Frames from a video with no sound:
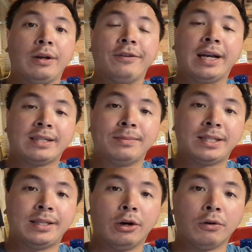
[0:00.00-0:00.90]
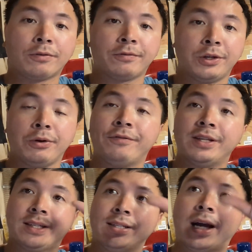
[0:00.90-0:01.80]
If you guys missed the overview of
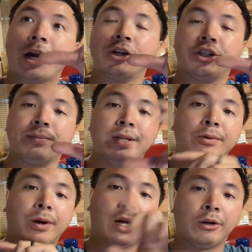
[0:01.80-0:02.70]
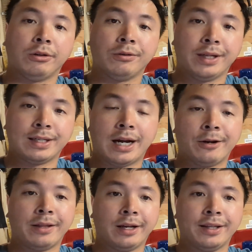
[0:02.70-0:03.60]
this entire Jimny where I go through the
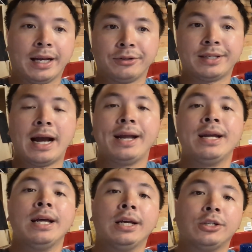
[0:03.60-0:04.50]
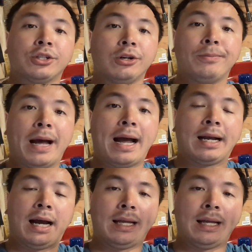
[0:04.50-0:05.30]
entire thing on the outside, just go back.